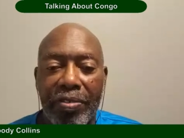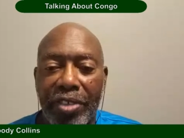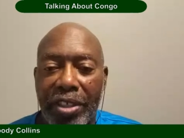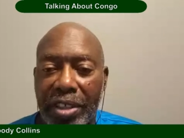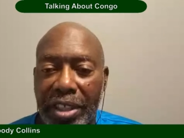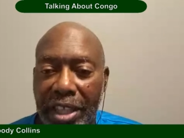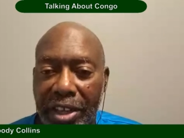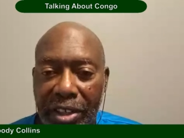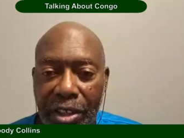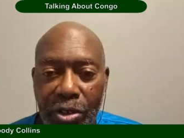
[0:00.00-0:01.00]
for
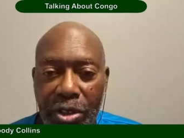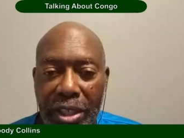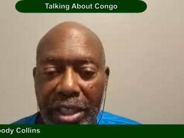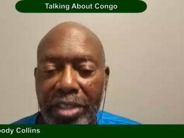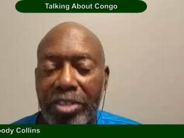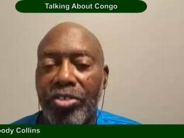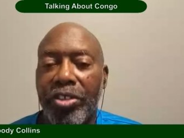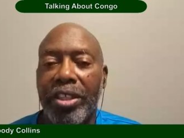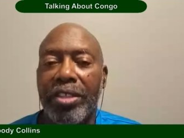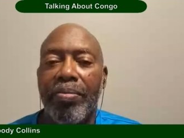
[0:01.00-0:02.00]
their local
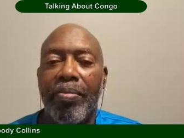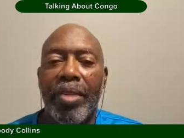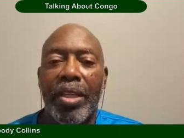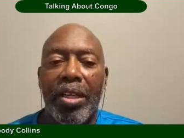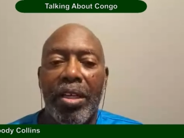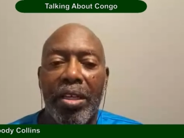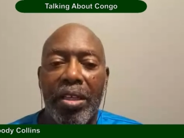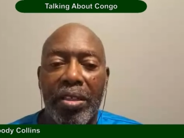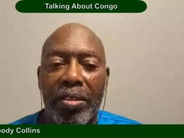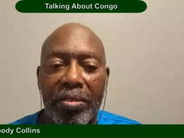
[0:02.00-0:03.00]
industry,
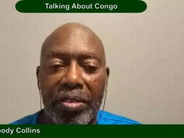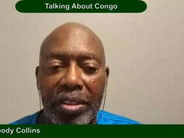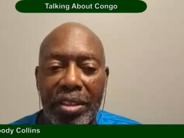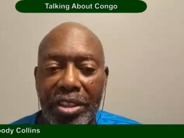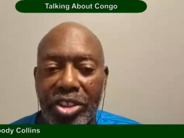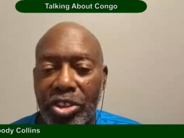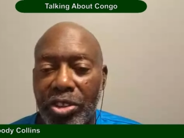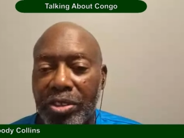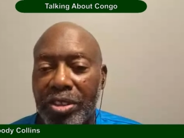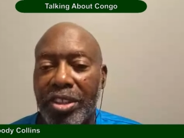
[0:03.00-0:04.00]
uh,
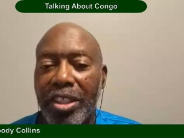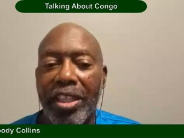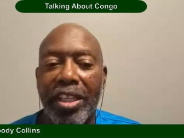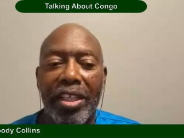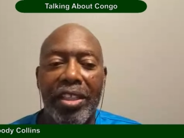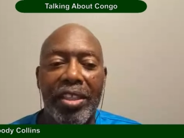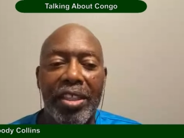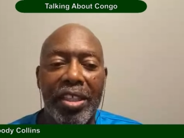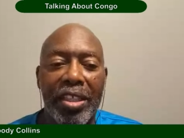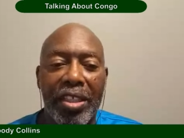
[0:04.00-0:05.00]
children studying,
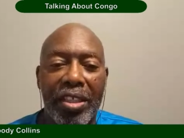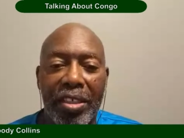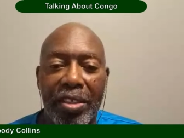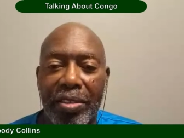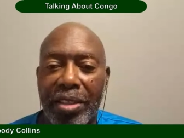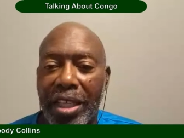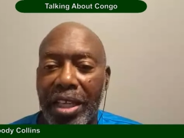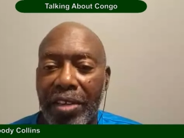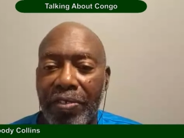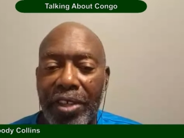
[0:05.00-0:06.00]
the
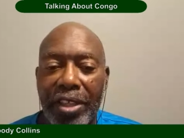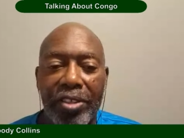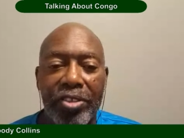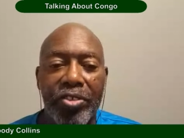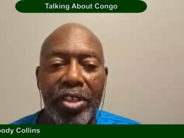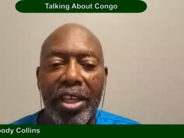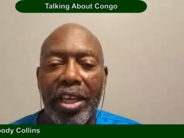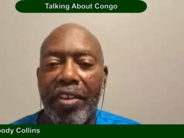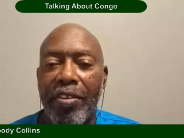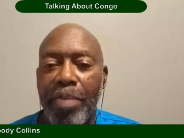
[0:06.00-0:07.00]
health industry.
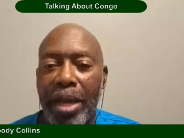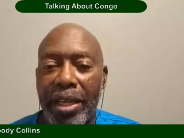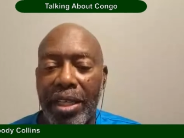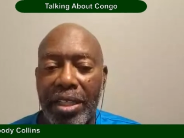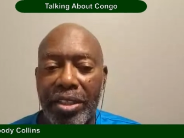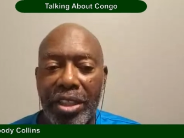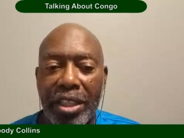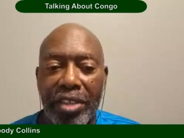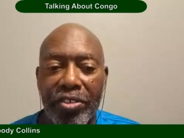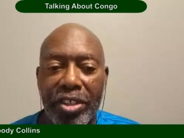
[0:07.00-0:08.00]
Everybody needs
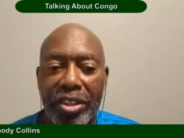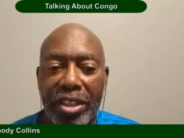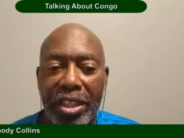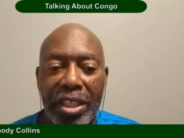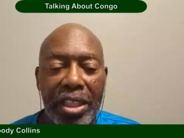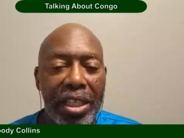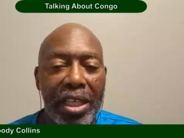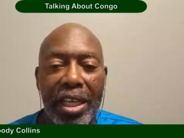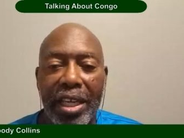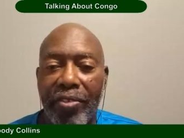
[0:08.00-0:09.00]
electricity.
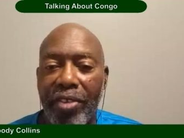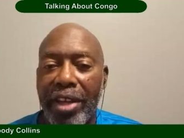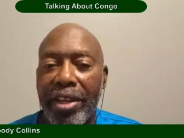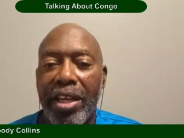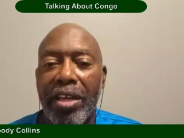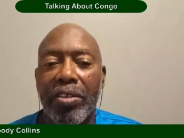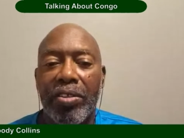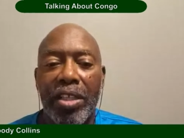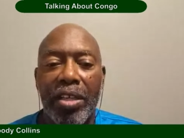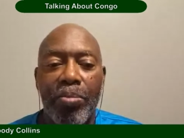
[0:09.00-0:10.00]
And right
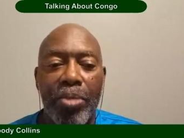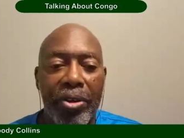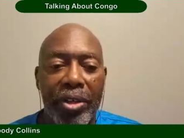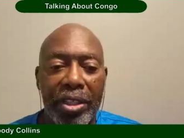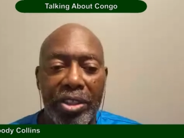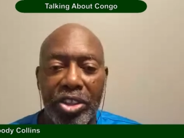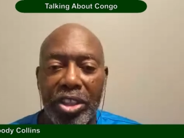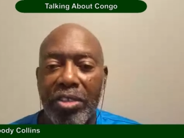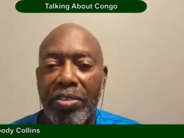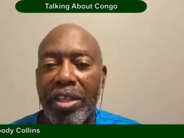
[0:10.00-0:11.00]
now they're burning
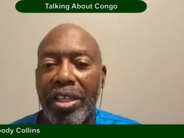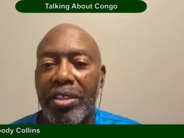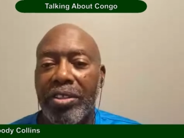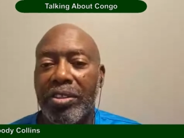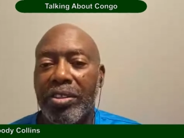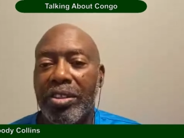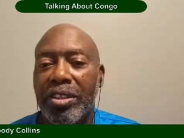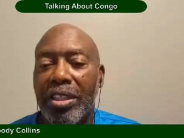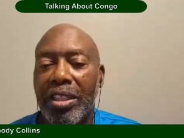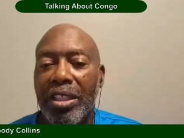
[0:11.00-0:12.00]

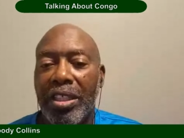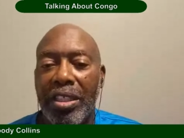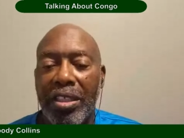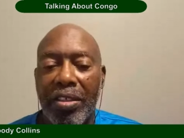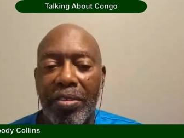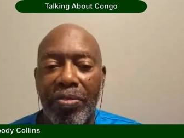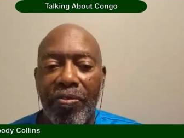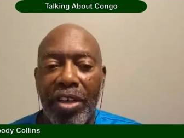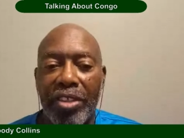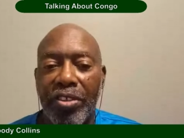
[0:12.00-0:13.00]
generators,
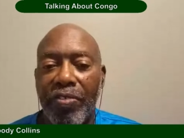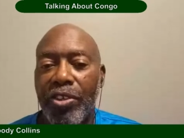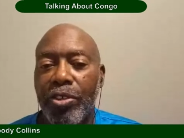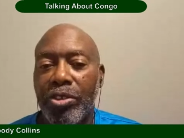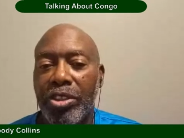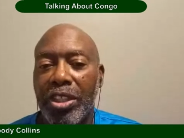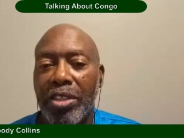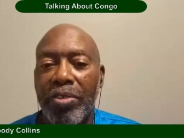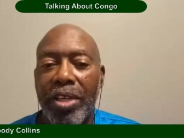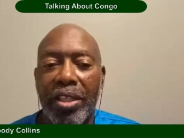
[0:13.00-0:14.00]
fossil fuel
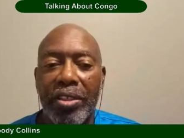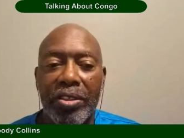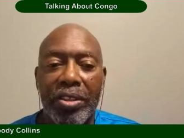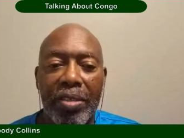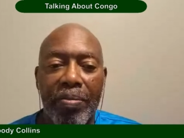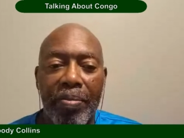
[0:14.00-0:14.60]
generators,